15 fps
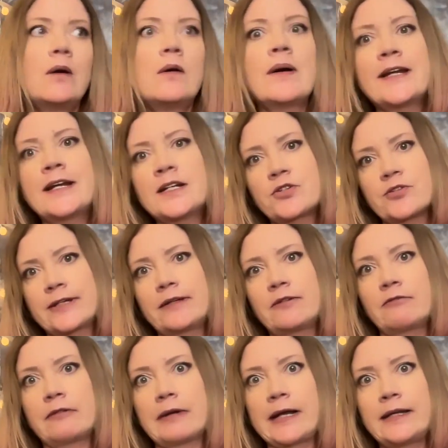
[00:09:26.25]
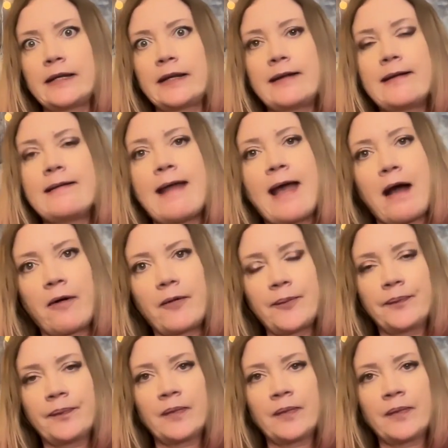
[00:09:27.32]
oh, I need a drink right now.